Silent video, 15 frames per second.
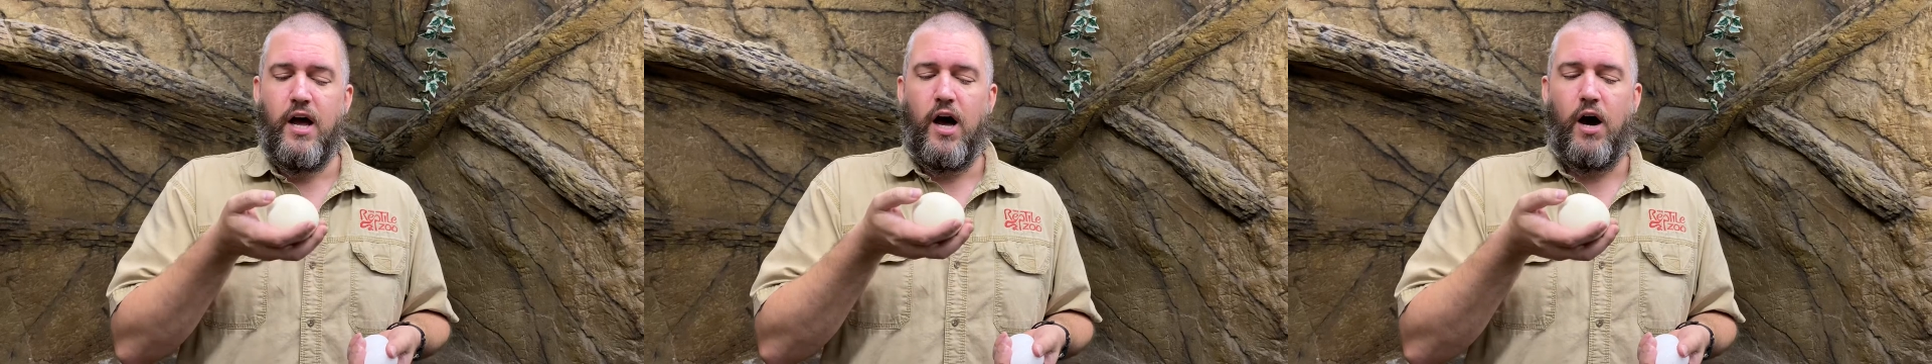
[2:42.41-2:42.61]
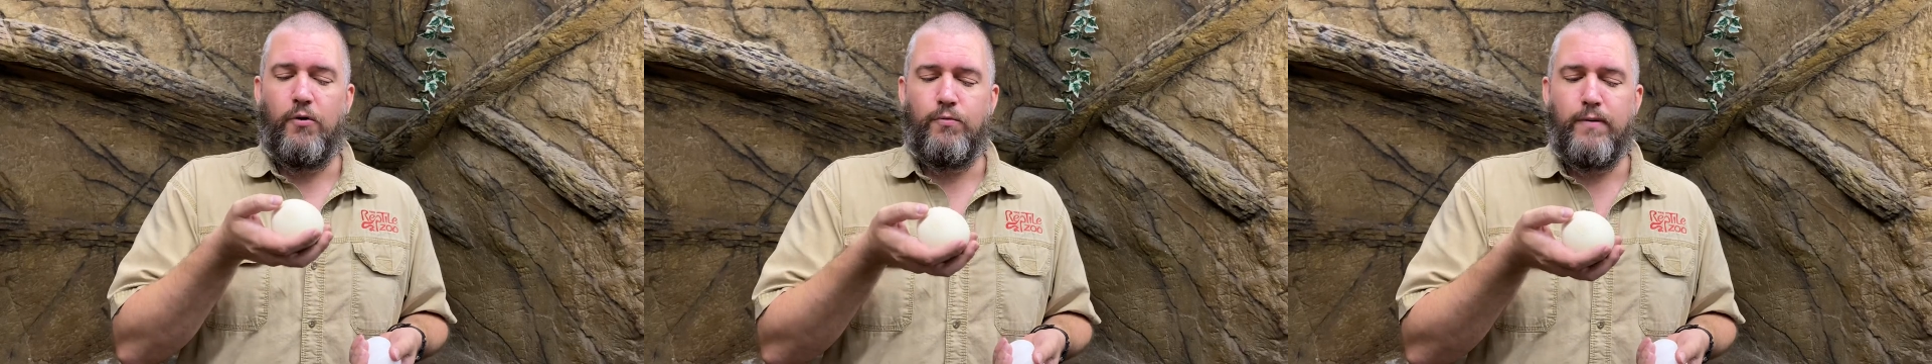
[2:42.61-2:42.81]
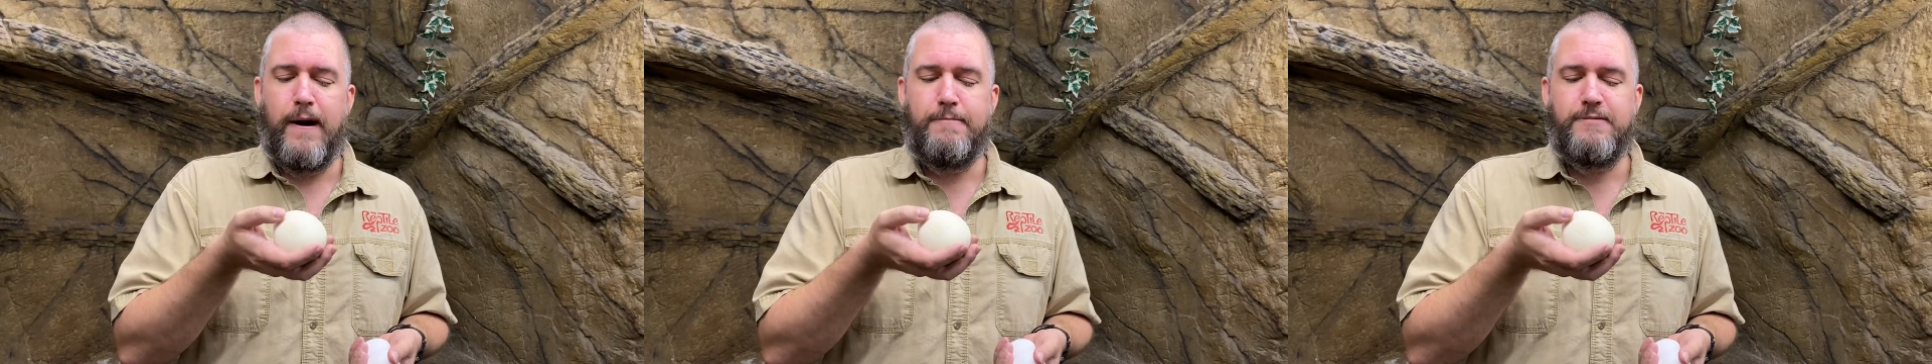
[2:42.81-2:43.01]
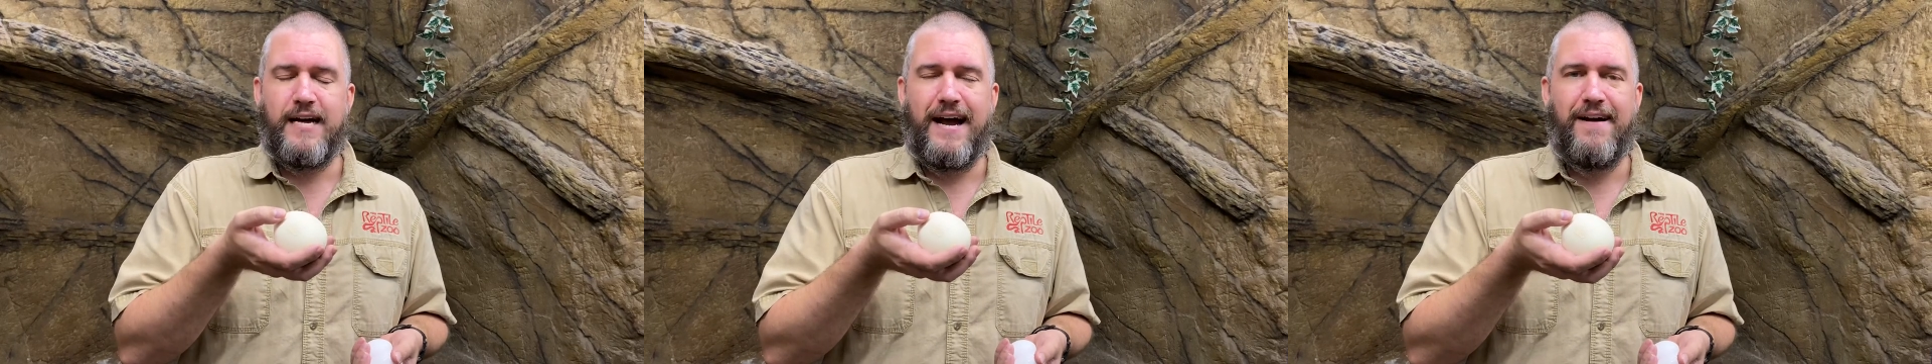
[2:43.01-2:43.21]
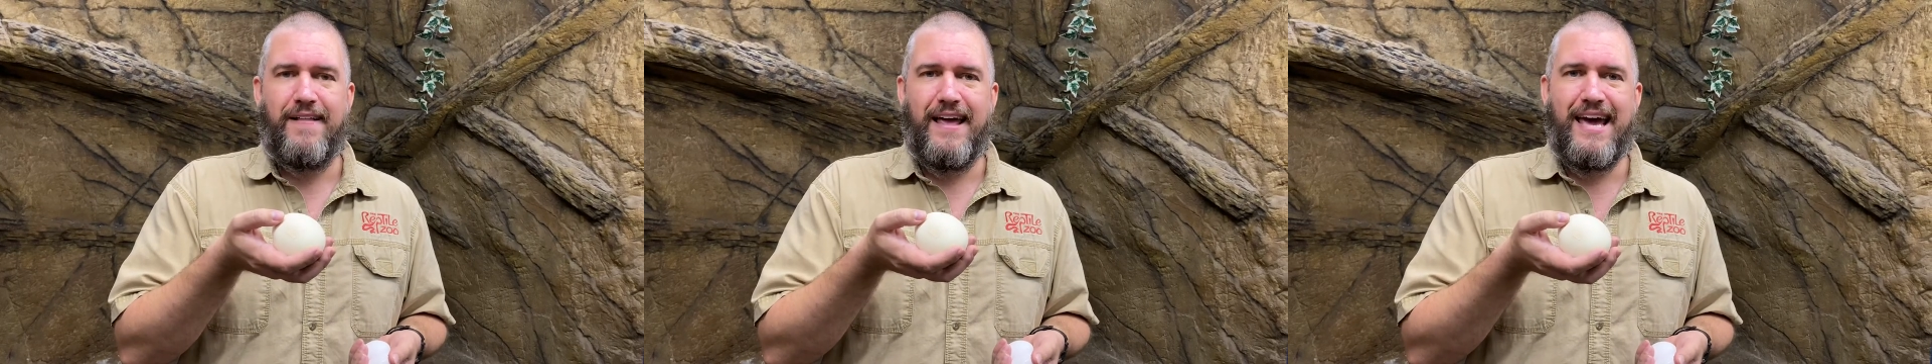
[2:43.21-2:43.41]
a
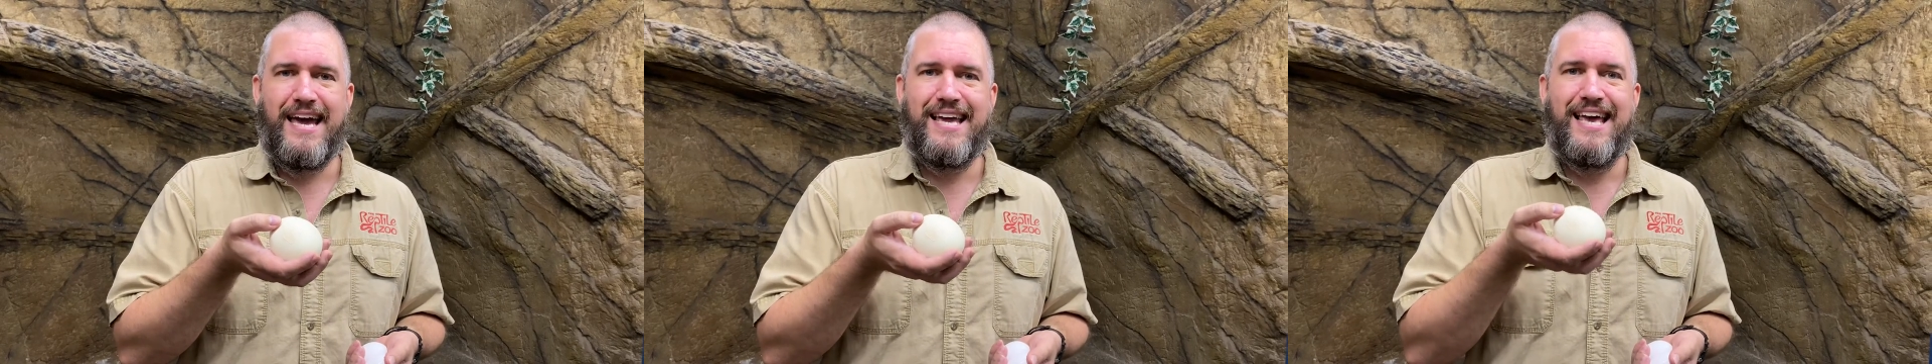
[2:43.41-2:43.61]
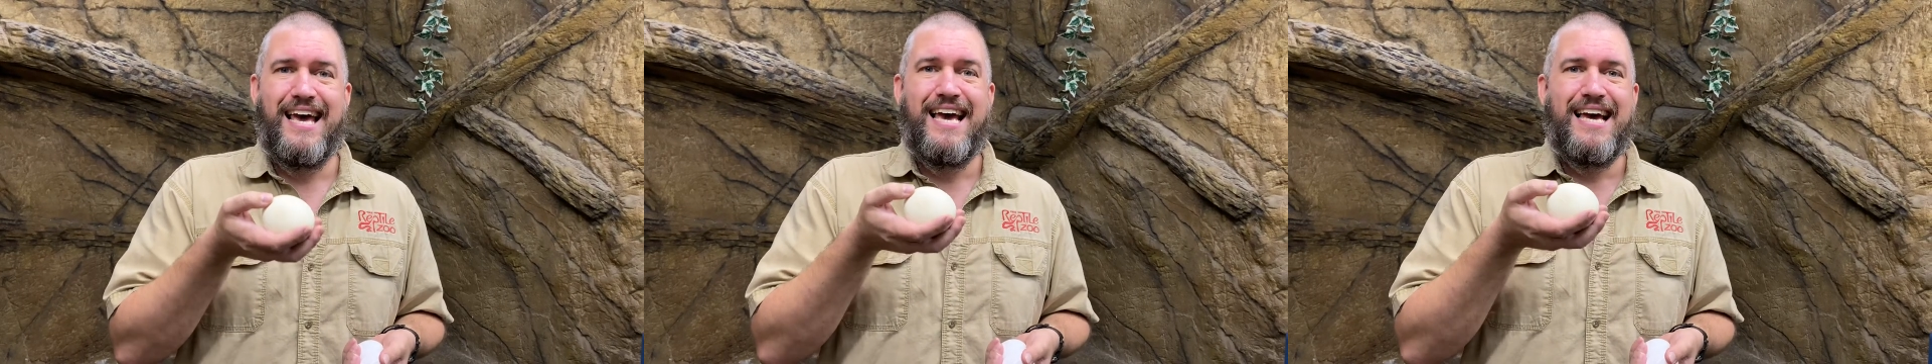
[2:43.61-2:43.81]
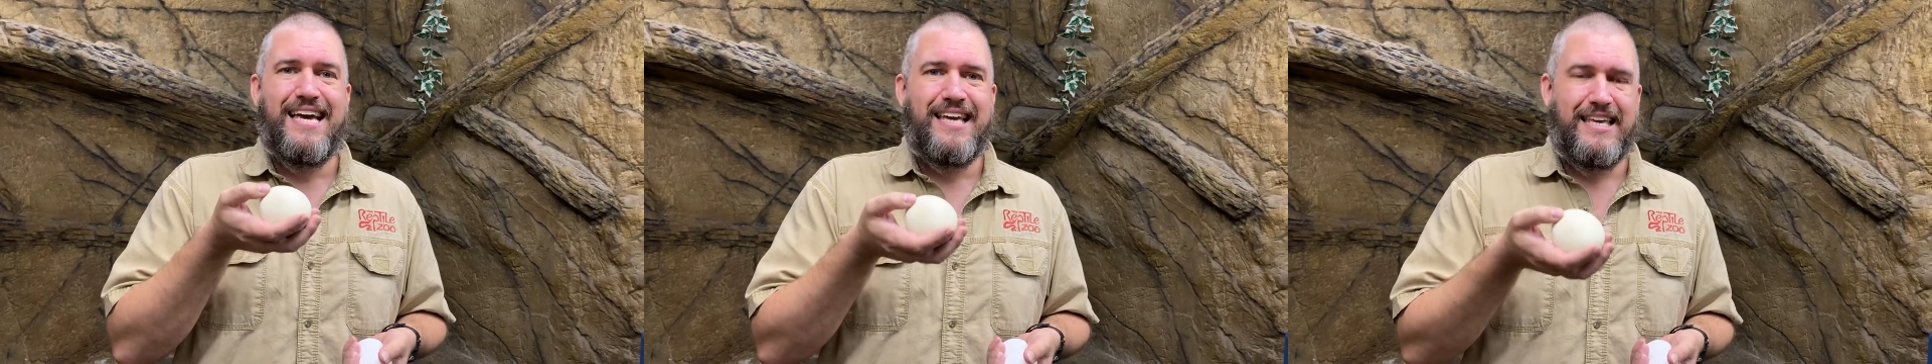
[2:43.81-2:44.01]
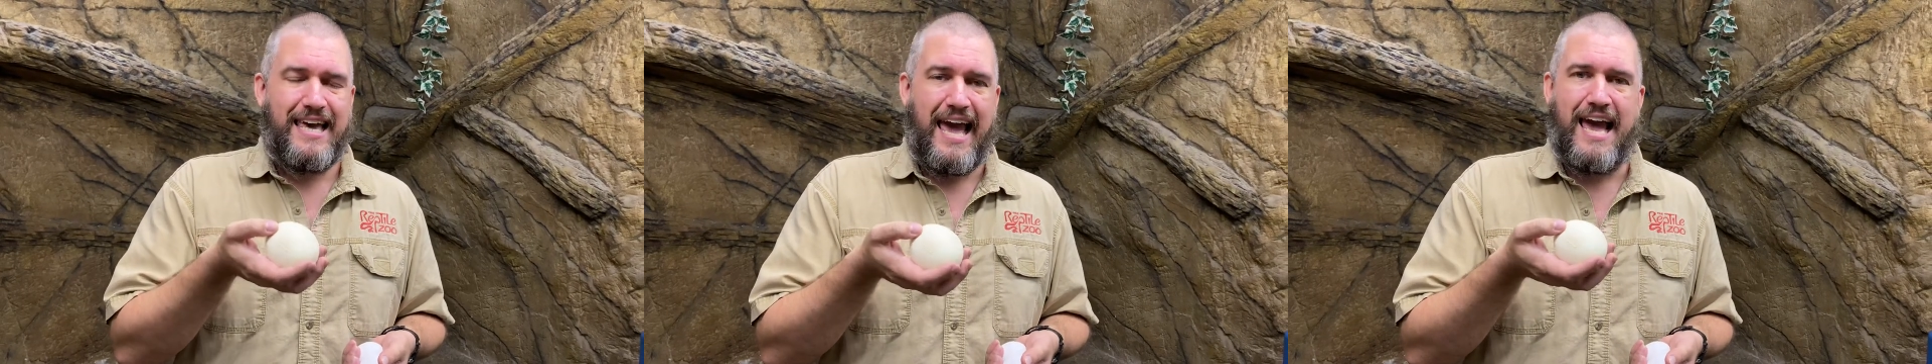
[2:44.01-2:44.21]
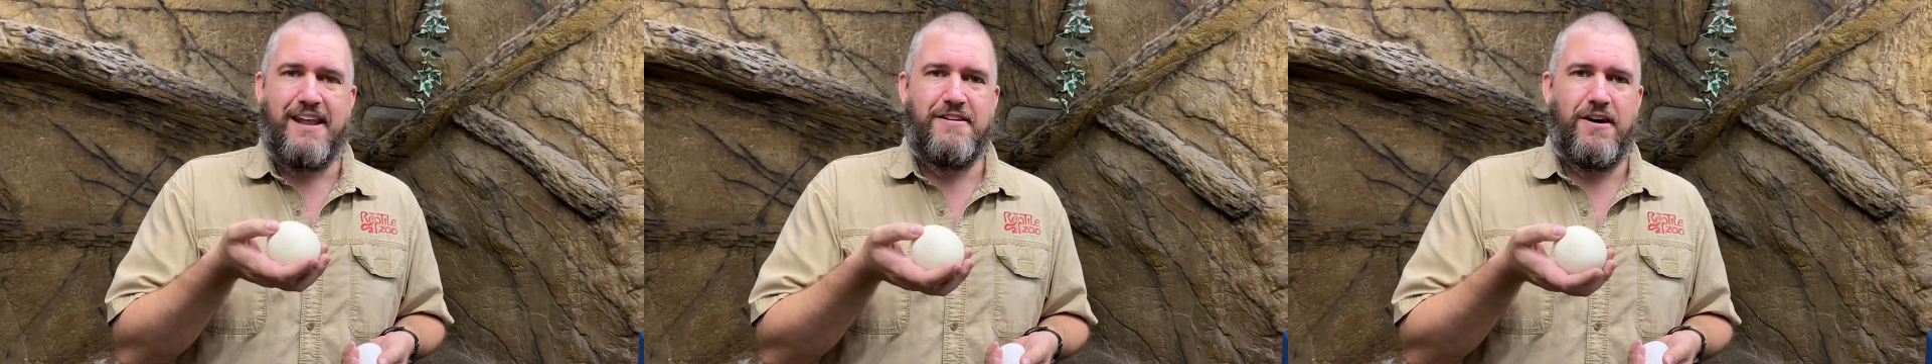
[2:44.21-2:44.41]
reptile egg
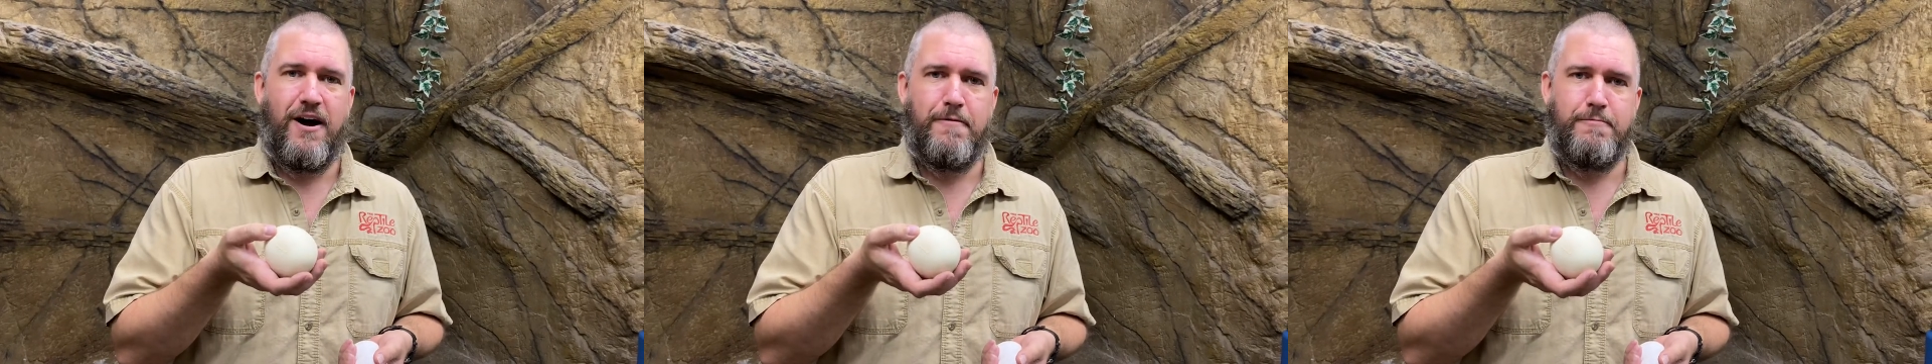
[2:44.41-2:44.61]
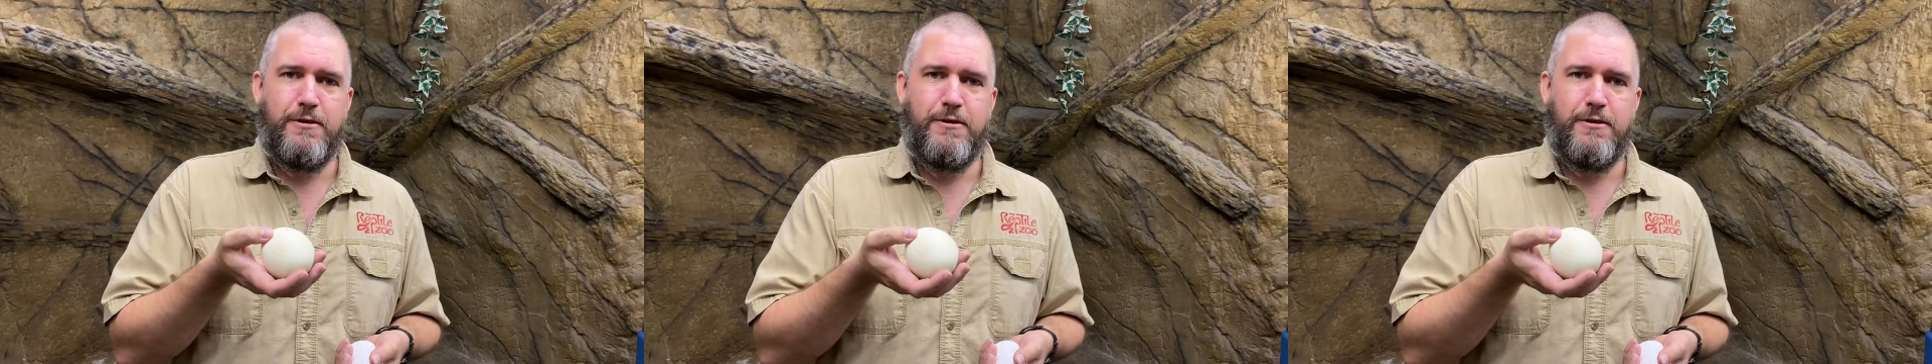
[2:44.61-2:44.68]
cannot